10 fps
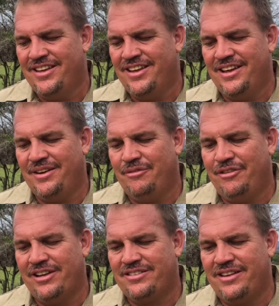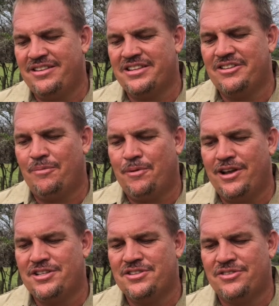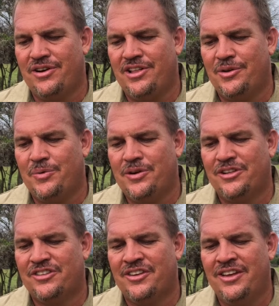and in fact, hunting operations around the world.